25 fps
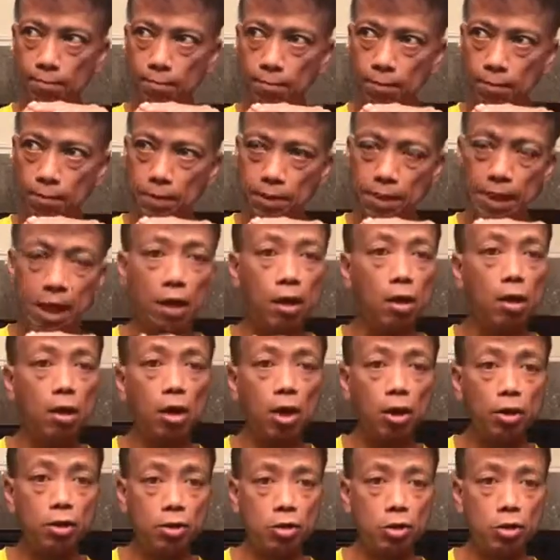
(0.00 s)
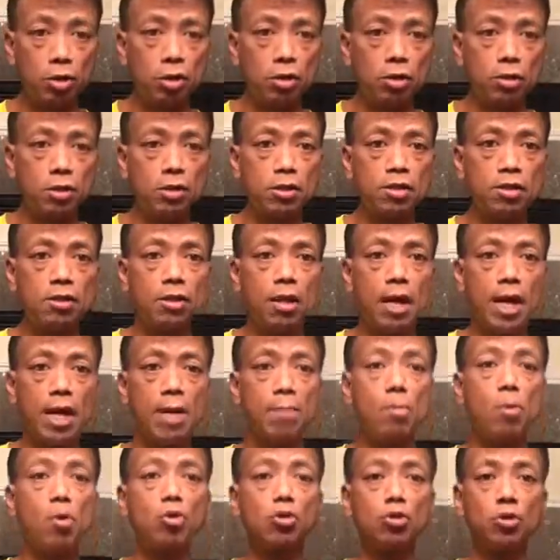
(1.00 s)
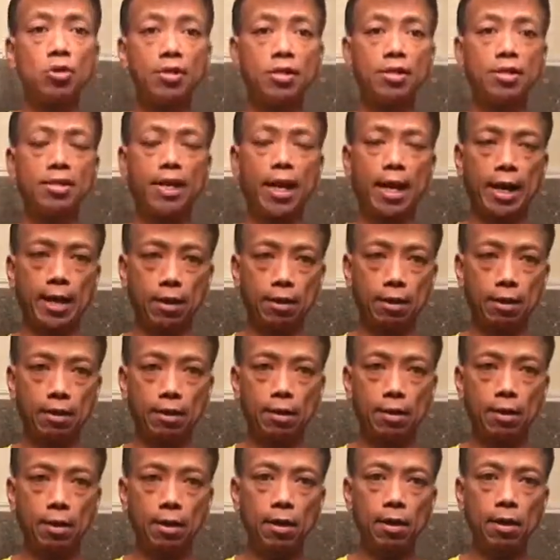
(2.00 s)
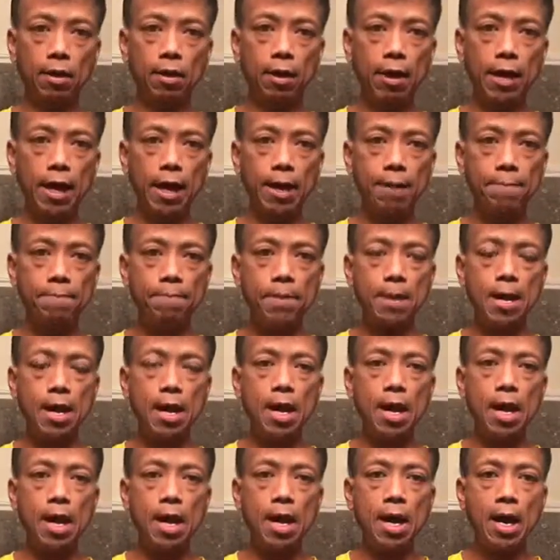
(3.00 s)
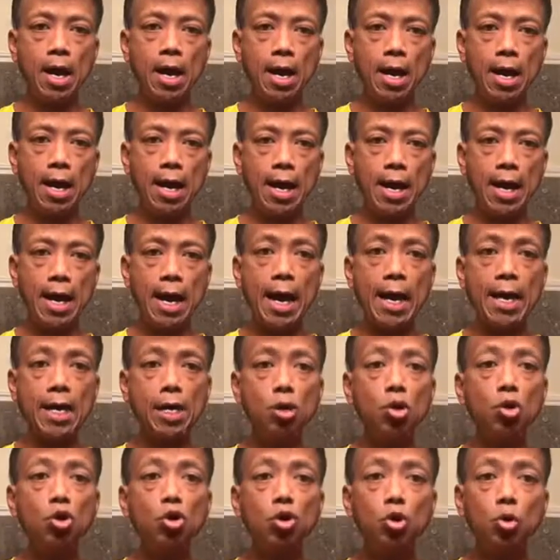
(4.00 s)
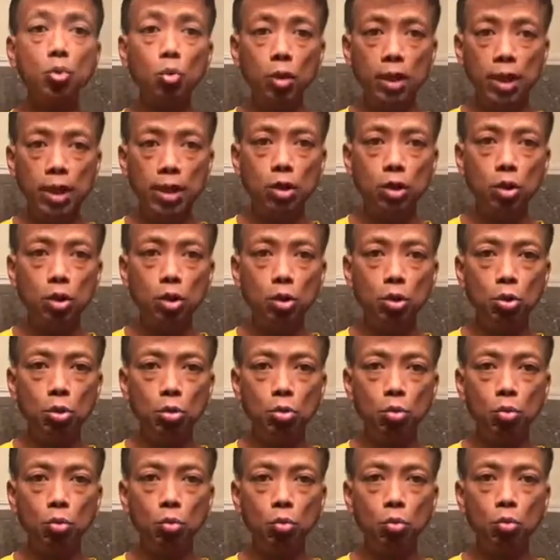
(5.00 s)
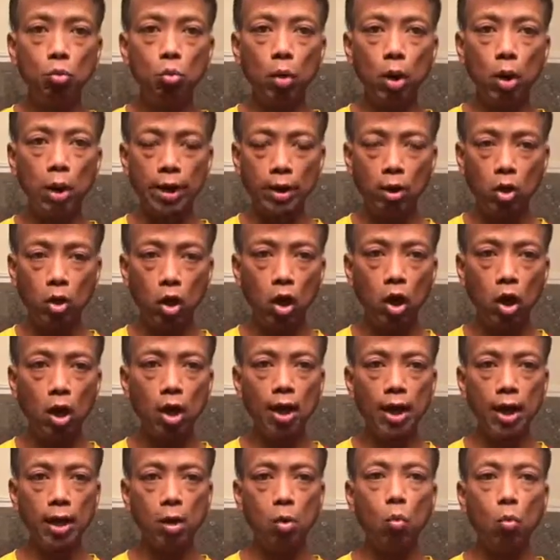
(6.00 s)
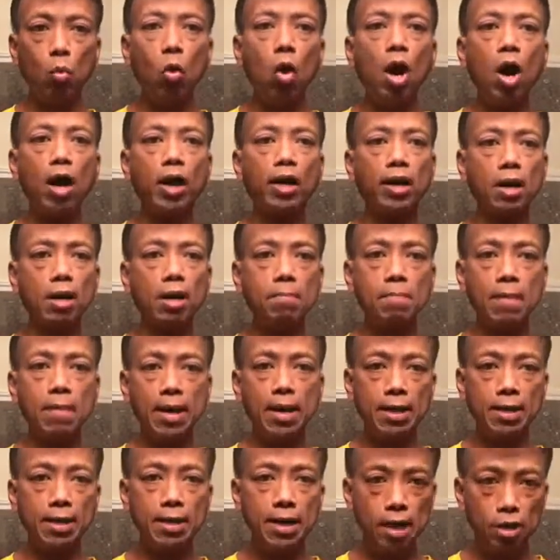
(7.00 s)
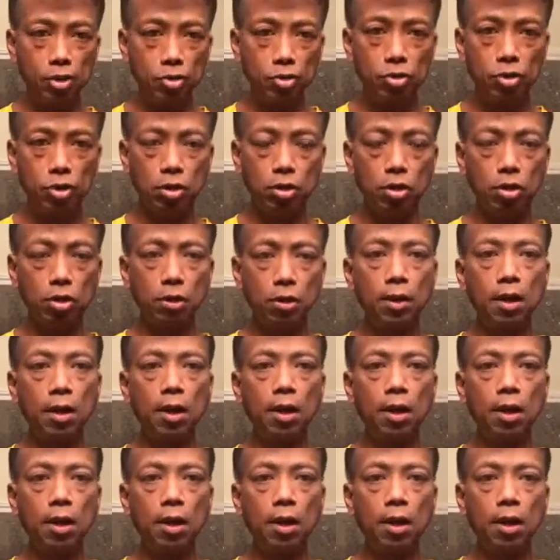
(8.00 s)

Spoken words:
psychological and emotional state. Okay, I usually do what I call a walking meditation.